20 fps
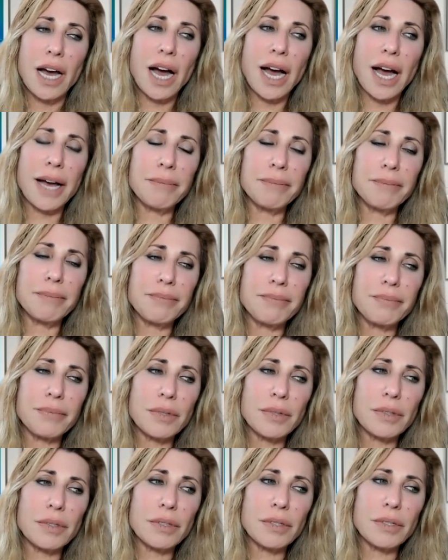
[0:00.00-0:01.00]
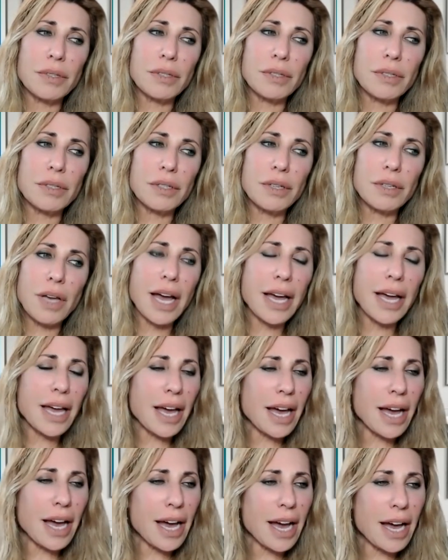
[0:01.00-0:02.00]
I'm, I,
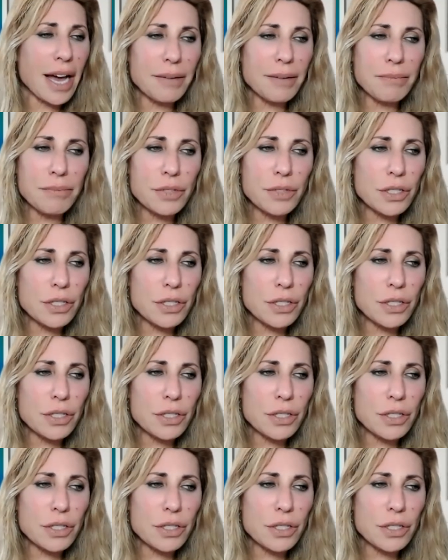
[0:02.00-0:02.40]
I'm